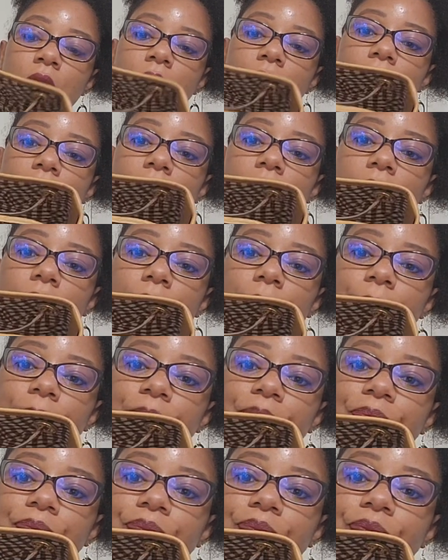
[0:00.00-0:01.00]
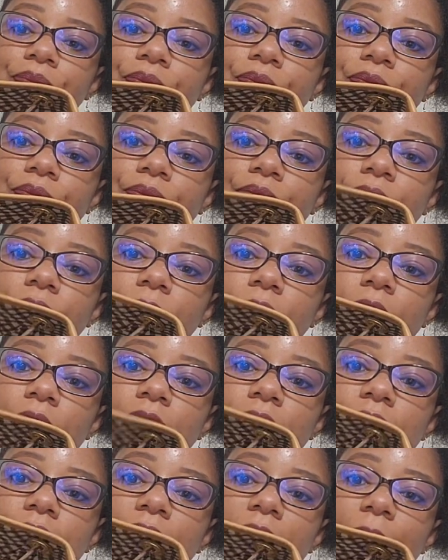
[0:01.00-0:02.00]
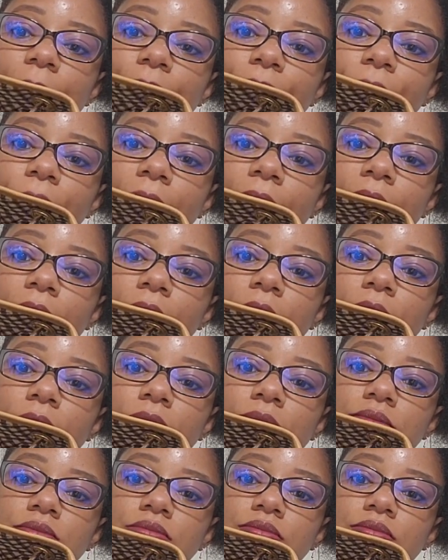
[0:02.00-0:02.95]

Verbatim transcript: um, that brown,